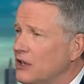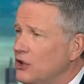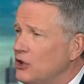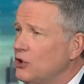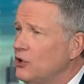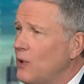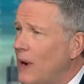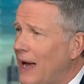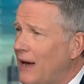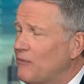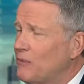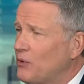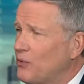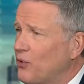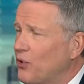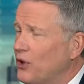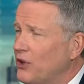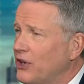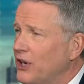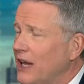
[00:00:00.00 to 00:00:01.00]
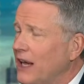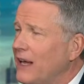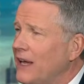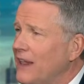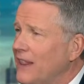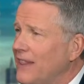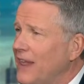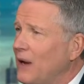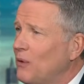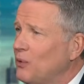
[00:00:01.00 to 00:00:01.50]
that you have before you today,
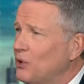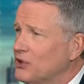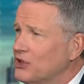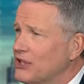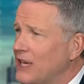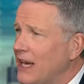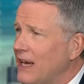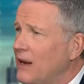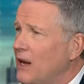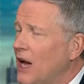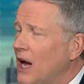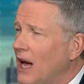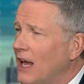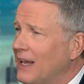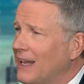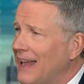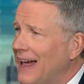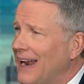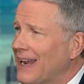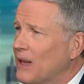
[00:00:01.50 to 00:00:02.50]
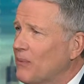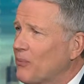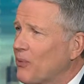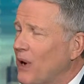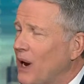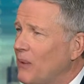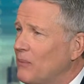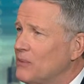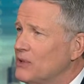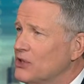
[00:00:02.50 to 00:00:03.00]
they will say a lot of the
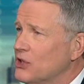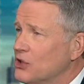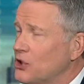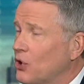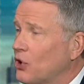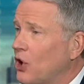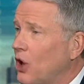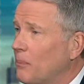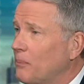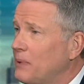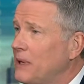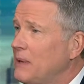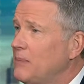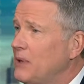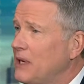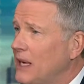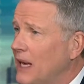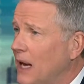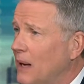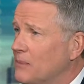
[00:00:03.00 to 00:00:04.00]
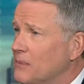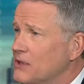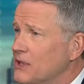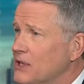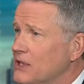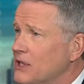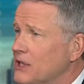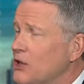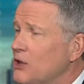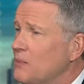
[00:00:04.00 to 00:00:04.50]
problem is the so-called PBMs,
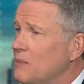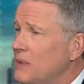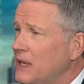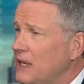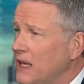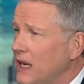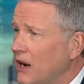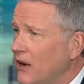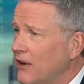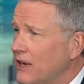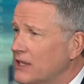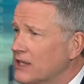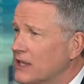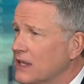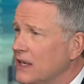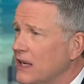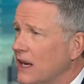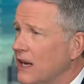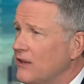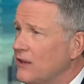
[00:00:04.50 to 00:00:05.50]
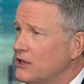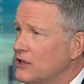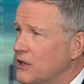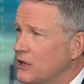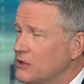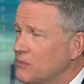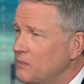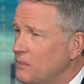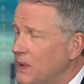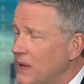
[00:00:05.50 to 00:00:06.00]
these intermediaries, and there's
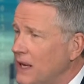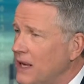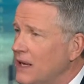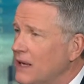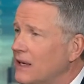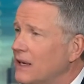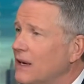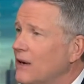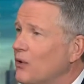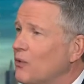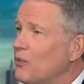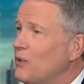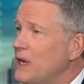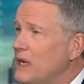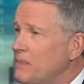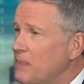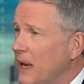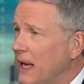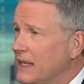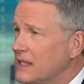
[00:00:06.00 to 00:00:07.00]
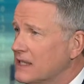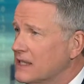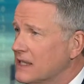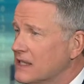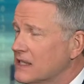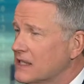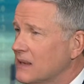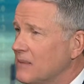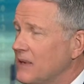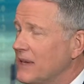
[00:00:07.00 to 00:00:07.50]
this big rebate
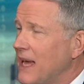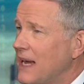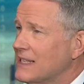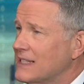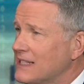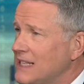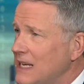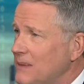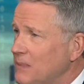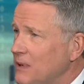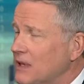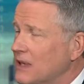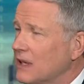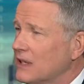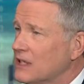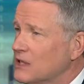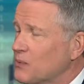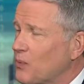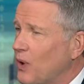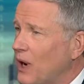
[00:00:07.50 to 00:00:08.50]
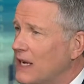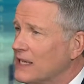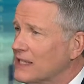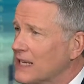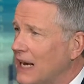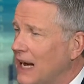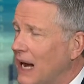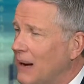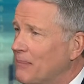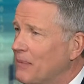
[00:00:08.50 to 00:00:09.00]
system, and that's keeping the list price
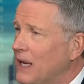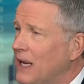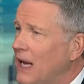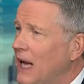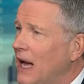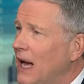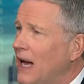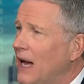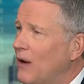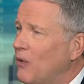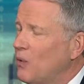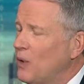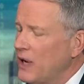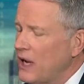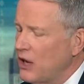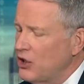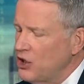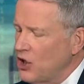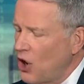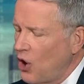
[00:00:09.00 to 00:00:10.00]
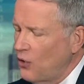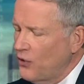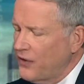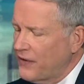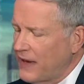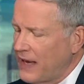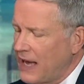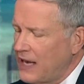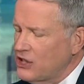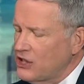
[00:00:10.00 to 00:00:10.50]
up. We know that the